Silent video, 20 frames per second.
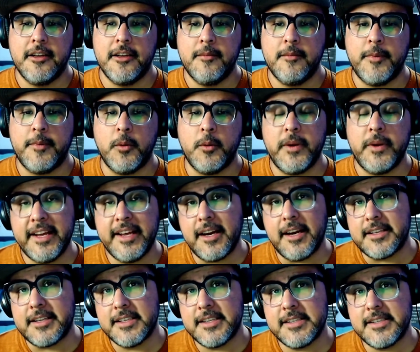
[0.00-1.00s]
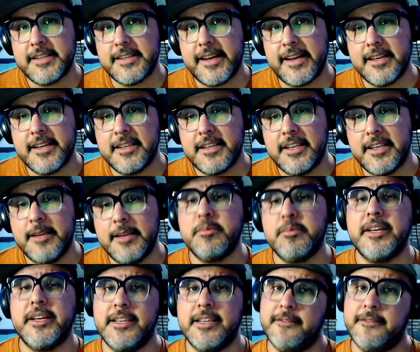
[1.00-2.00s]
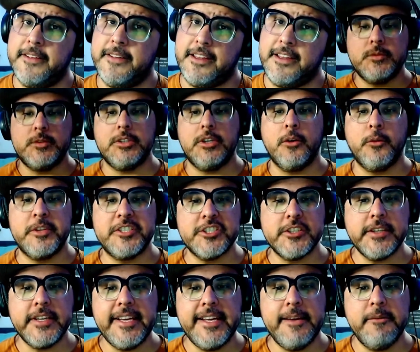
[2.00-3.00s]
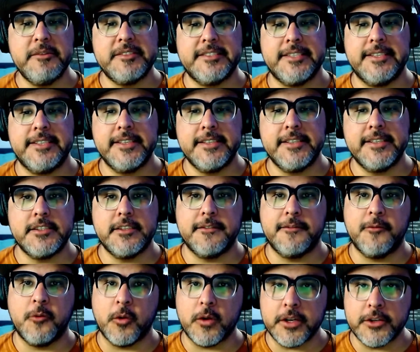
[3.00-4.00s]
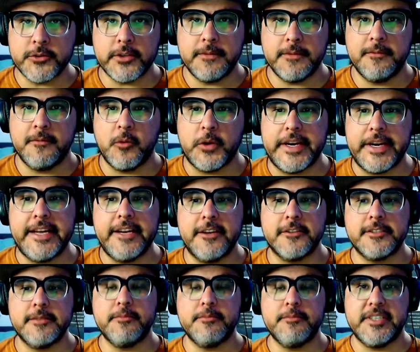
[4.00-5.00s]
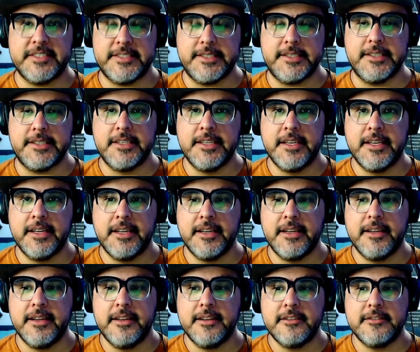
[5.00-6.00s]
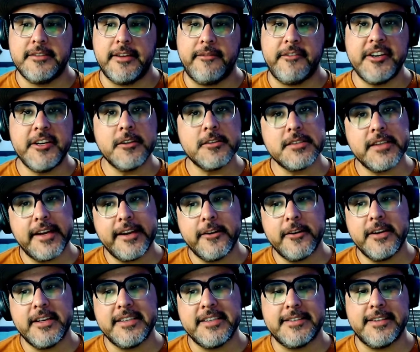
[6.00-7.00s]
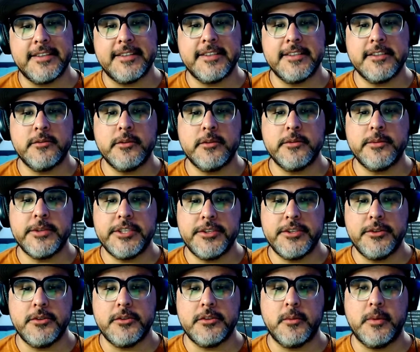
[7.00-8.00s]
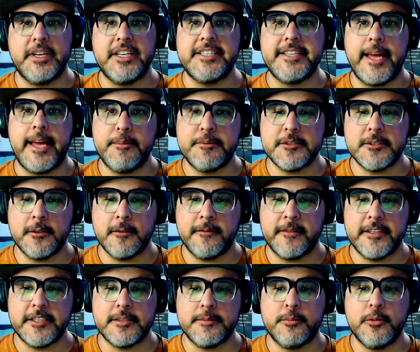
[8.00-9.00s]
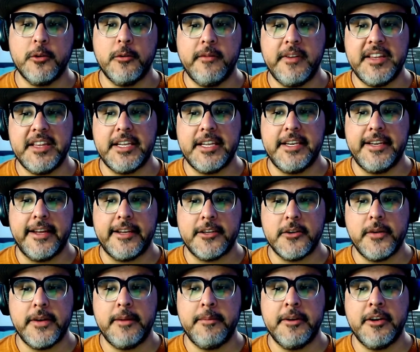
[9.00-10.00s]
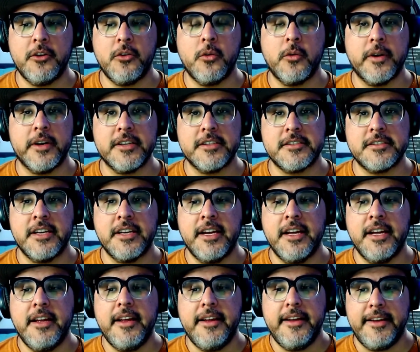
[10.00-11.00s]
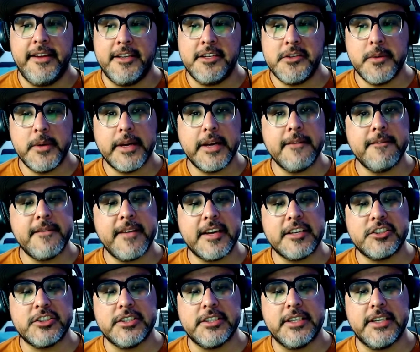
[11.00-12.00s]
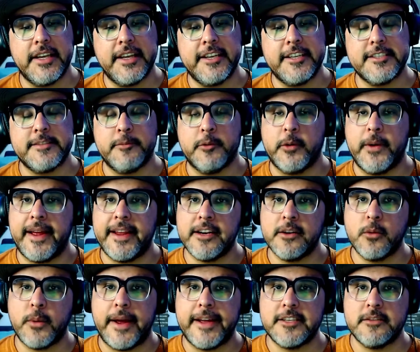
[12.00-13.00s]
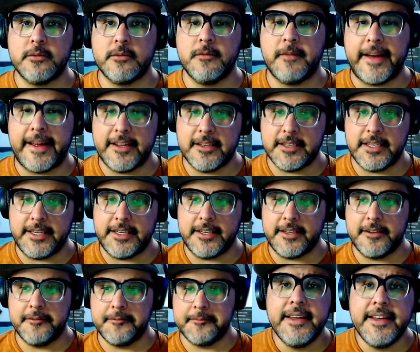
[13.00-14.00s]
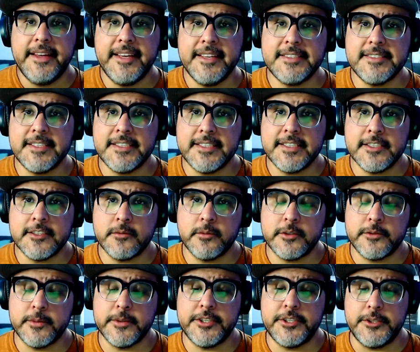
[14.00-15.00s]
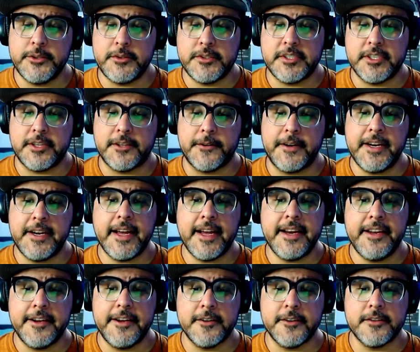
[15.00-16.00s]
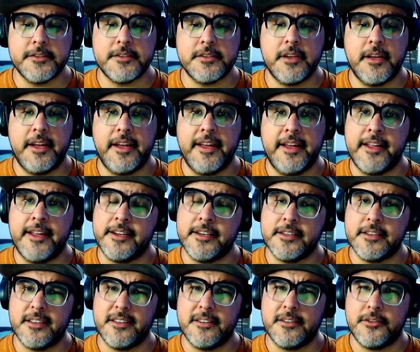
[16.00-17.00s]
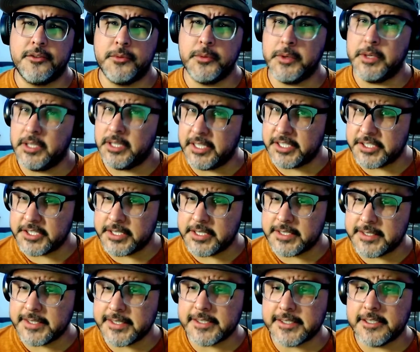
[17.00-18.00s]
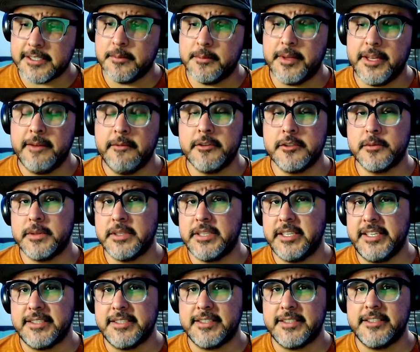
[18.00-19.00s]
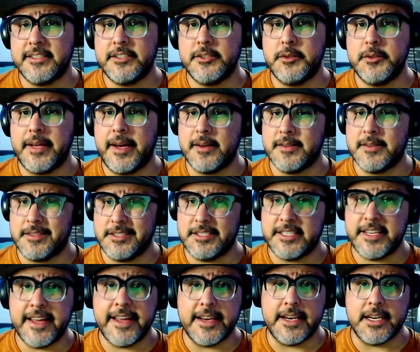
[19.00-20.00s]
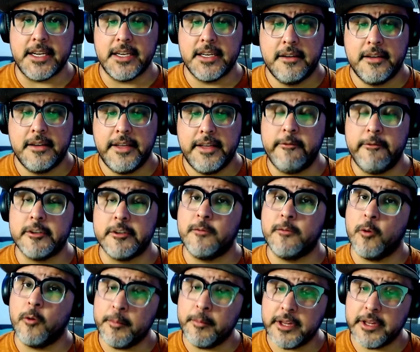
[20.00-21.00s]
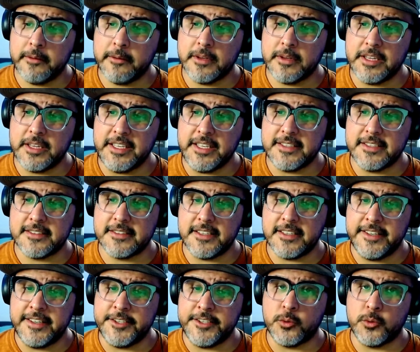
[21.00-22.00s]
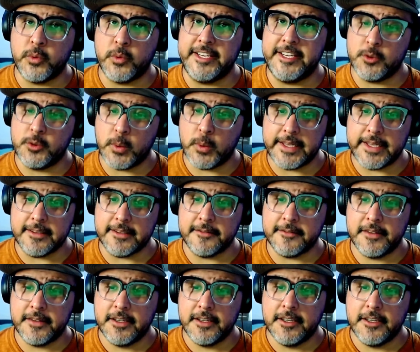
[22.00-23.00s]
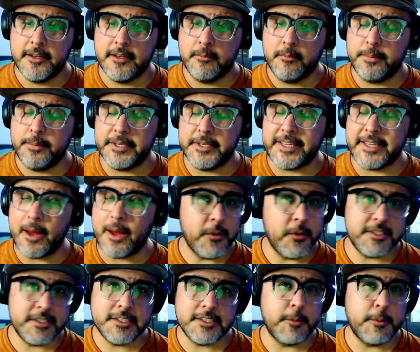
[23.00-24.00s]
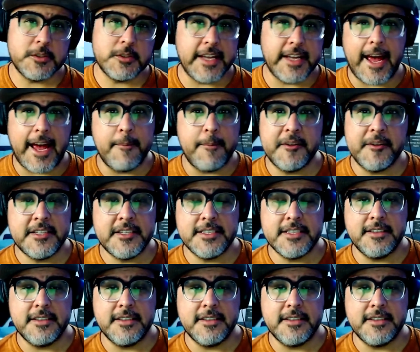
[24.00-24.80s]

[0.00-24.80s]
but when he got to the stand, he pled the 5th. Originally, he was sentenced to 440 years in prison. 7 years later, his sentence was reduced when a tape surfaced proving that Nieto had been coerced into a confession and his Miranda rights were violated. His sentence was reduced to 39 years, and through a glitch in the system, he was released in 2010. He was formally released in 2012, but that wasn't supposed to happen